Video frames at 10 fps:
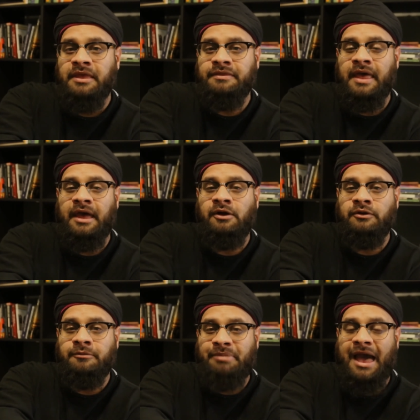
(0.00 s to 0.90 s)

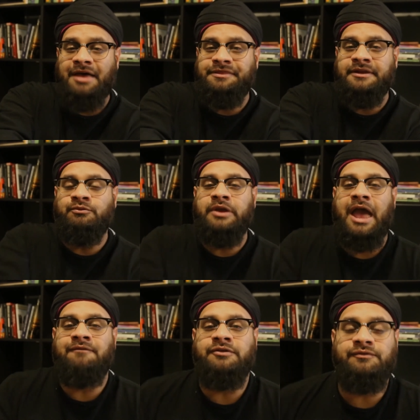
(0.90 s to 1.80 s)
or the path that we
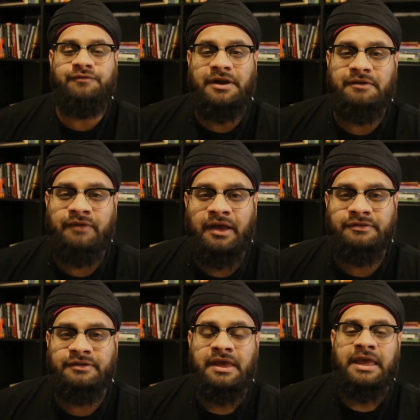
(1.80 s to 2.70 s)
have in front of us,